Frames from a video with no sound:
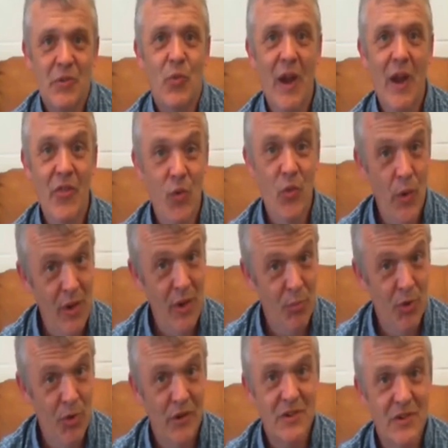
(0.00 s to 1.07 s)
the way that we
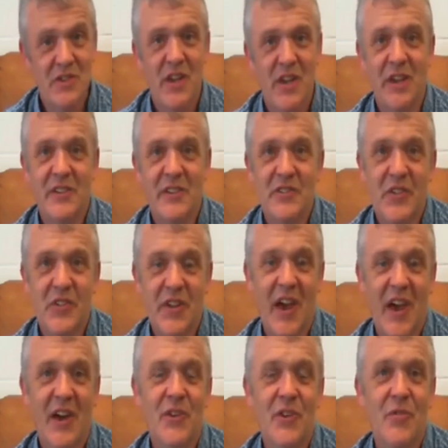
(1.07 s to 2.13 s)
approach science and the
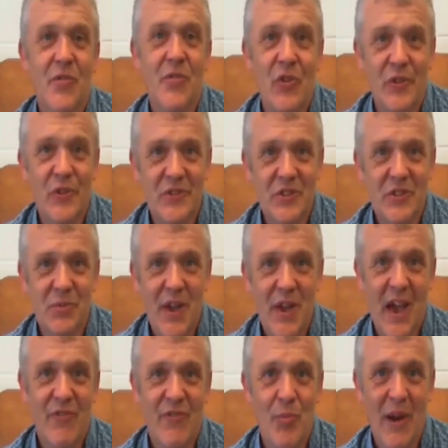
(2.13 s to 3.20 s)
kind of thoughts that we
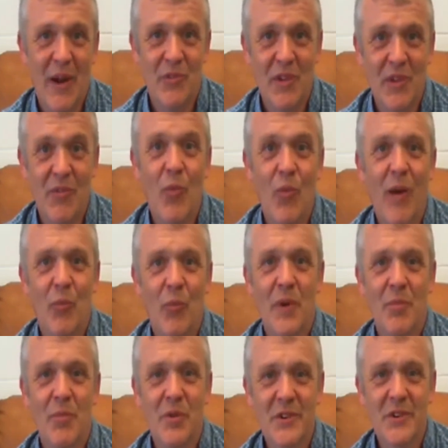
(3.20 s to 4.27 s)
have about it when
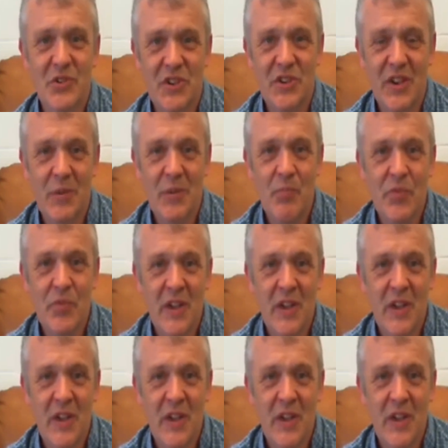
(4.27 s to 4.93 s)
we approach it.